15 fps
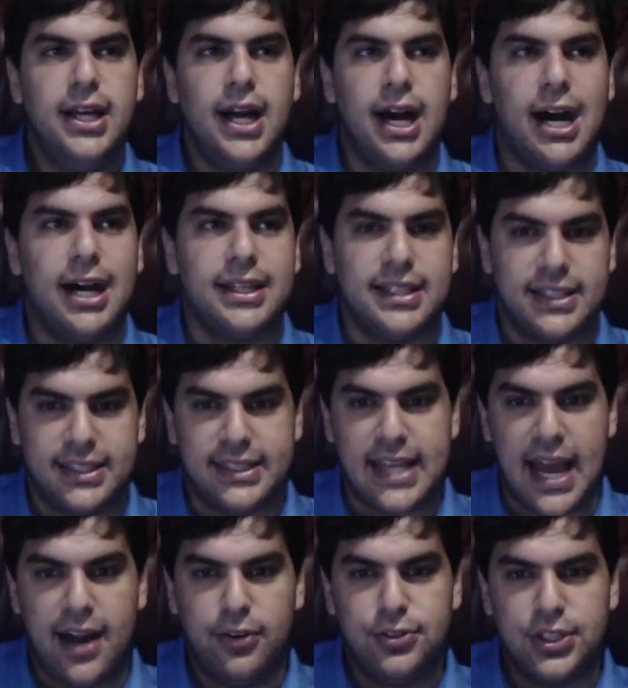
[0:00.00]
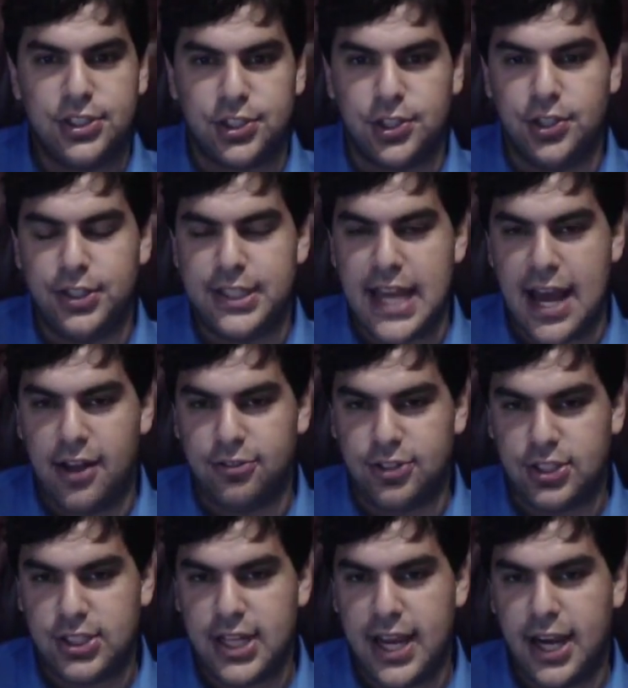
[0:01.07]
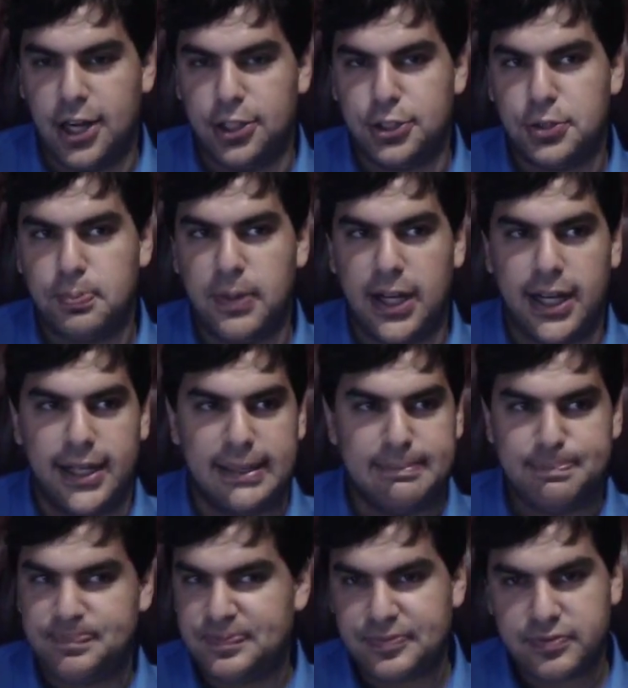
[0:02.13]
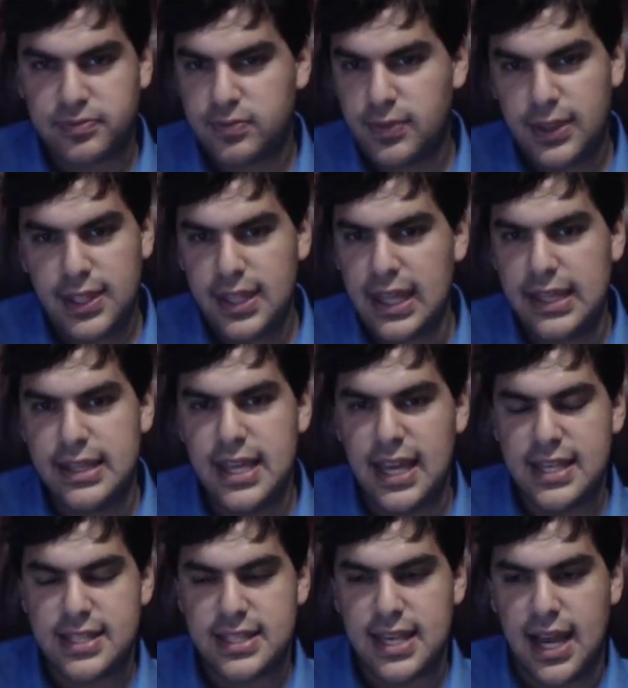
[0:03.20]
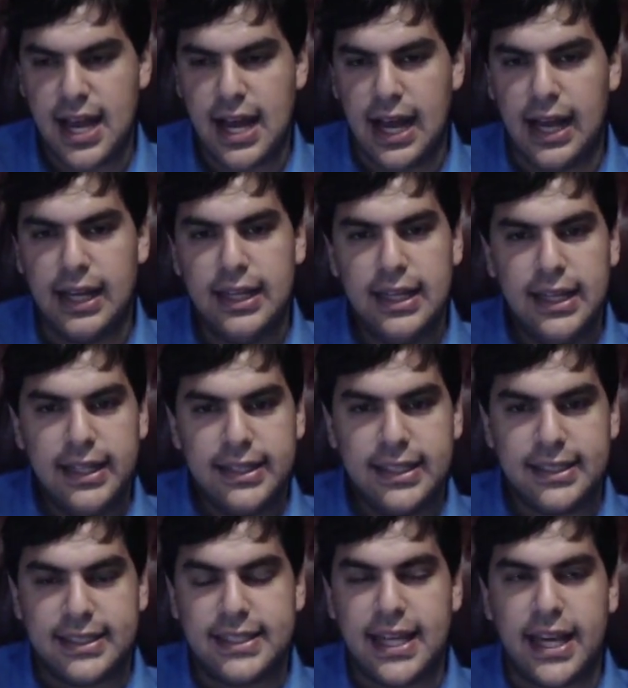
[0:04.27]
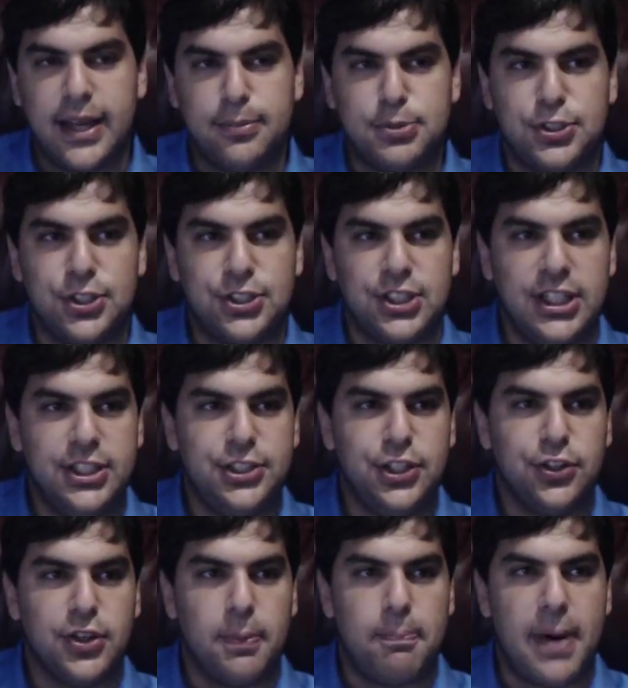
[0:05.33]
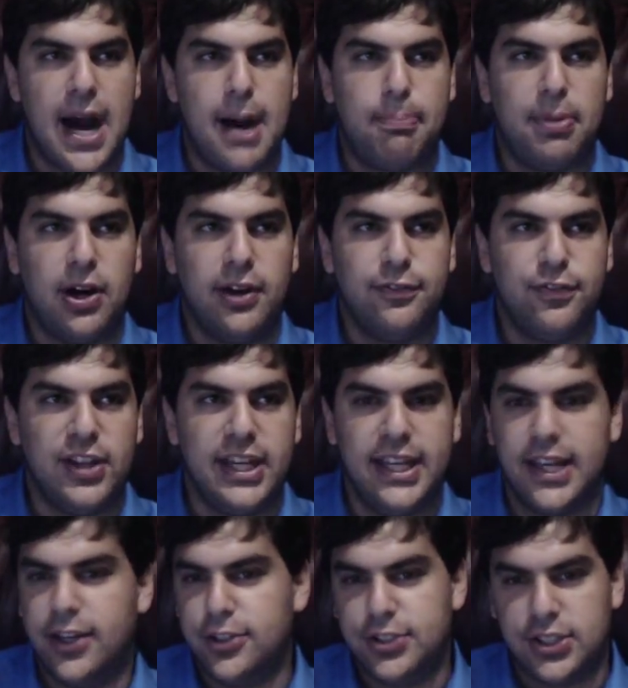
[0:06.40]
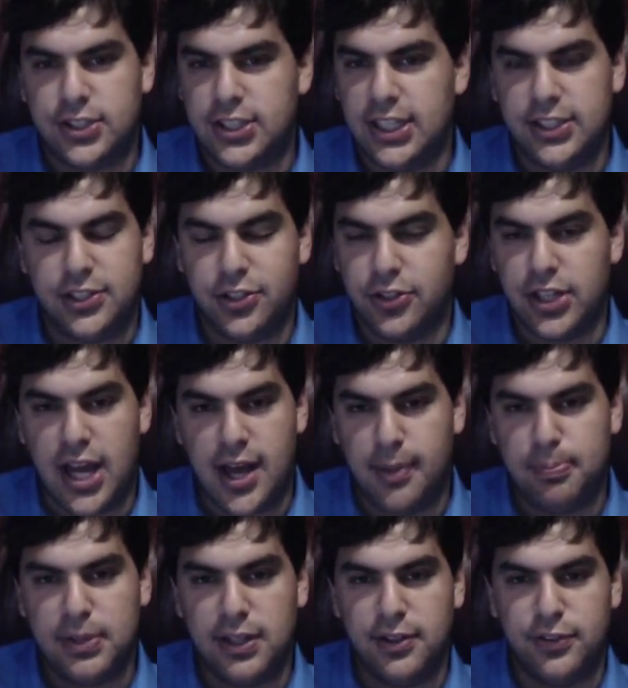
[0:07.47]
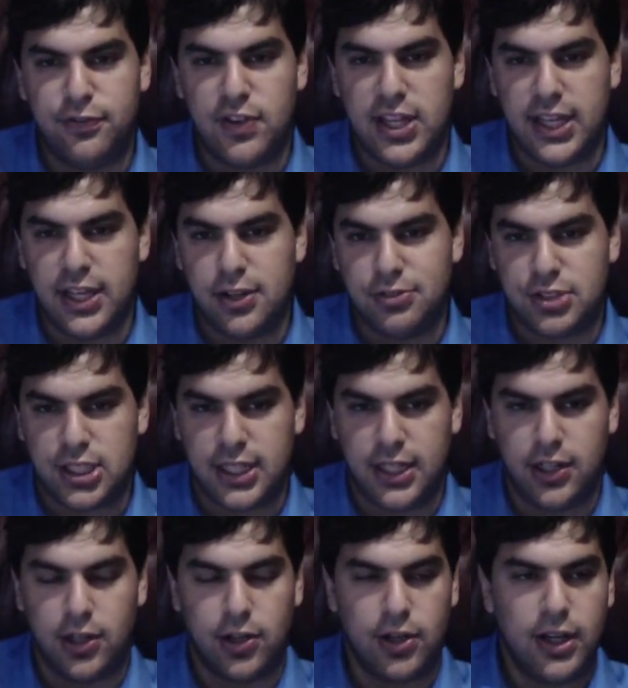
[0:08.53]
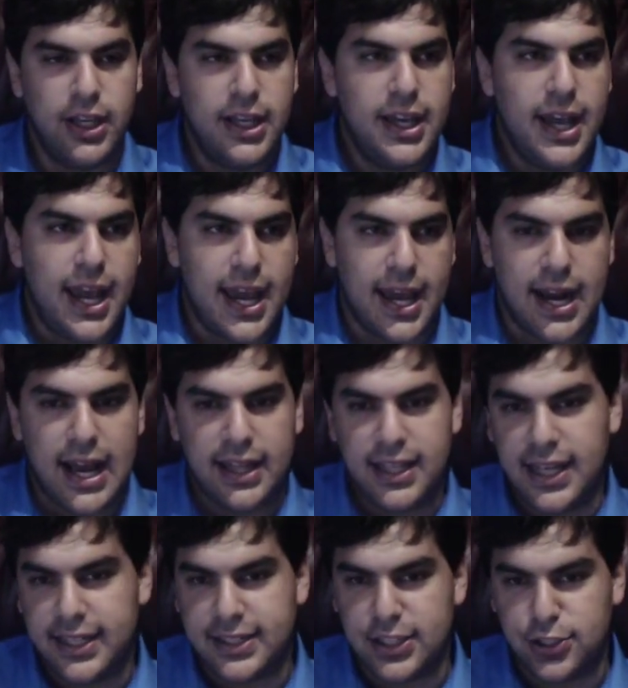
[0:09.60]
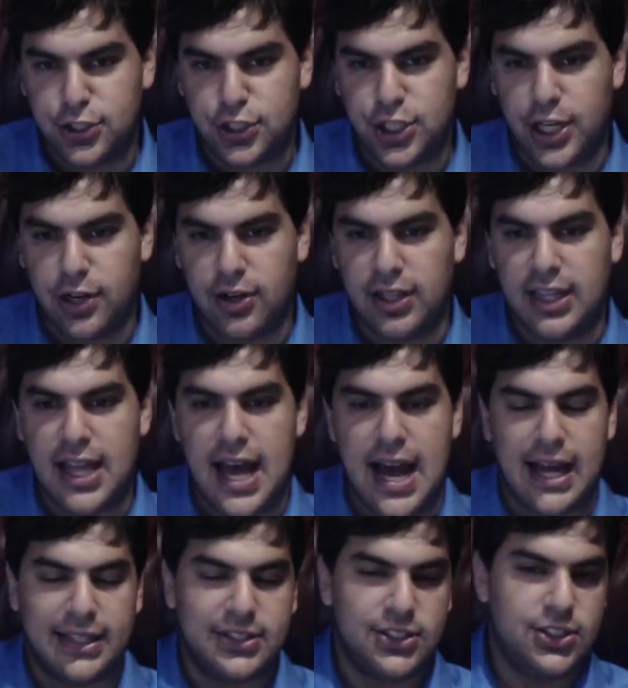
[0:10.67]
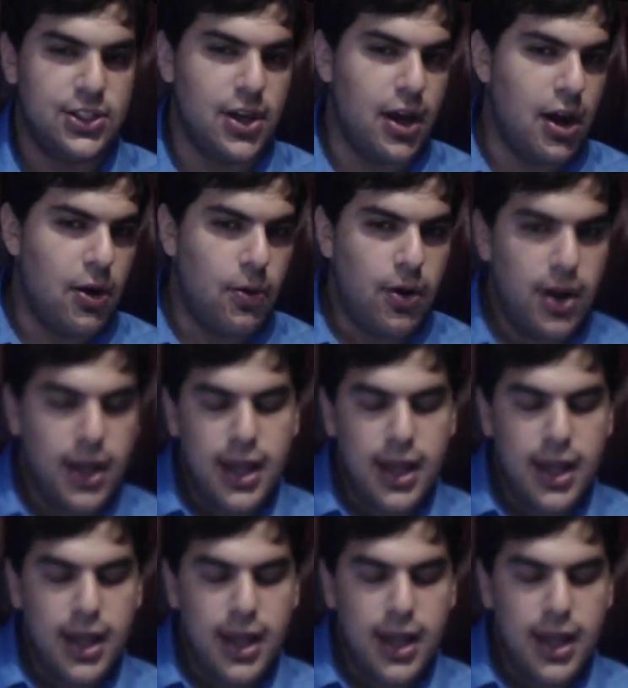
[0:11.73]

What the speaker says: The sound is good downstairs, but this setup's just easier to pop on videos. It's easier to upload videos here, and I like this chair a lot, so